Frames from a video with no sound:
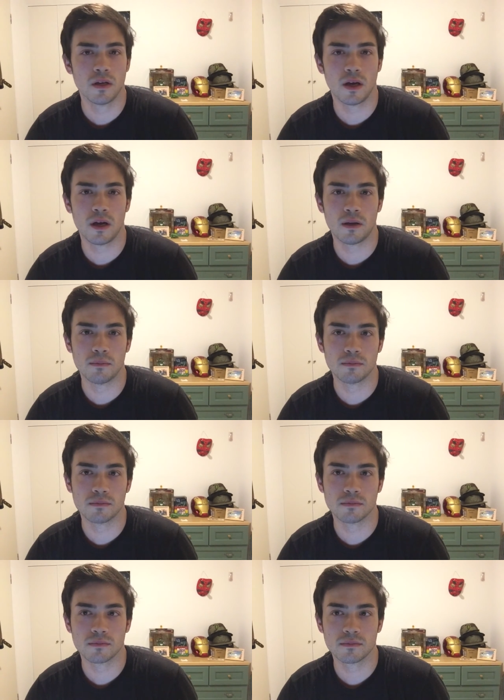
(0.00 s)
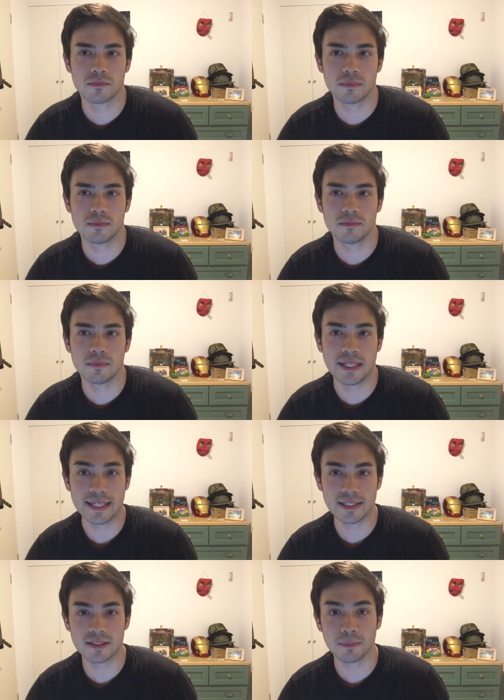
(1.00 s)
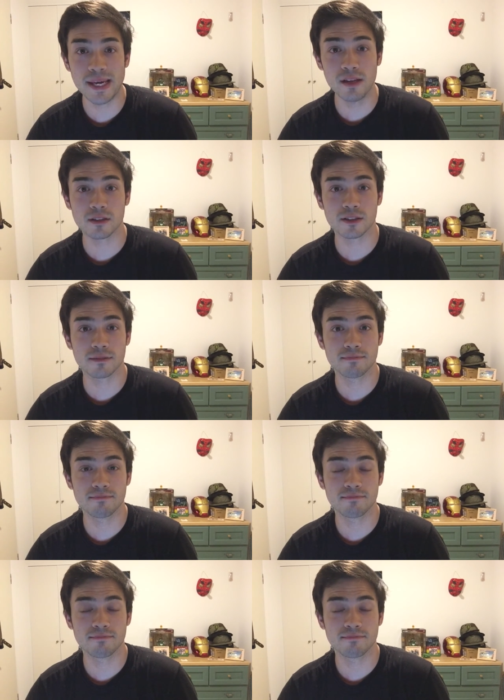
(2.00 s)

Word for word: Um, he needs some heals,